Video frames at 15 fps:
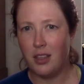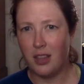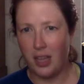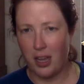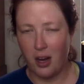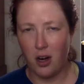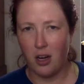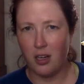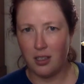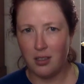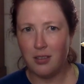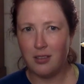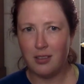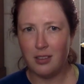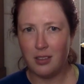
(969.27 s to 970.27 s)
they are,
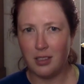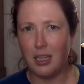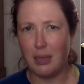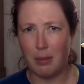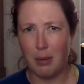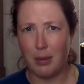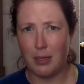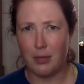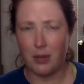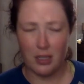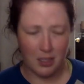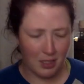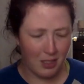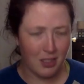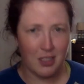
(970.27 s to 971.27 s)
like, my best
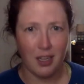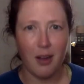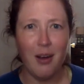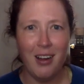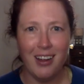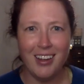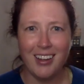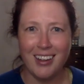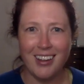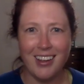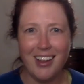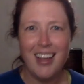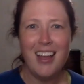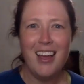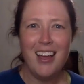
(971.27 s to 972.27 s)
friends. So,
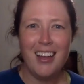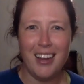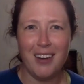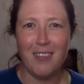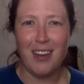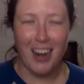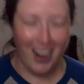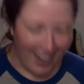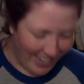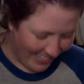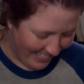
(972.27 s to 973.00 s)
here we are.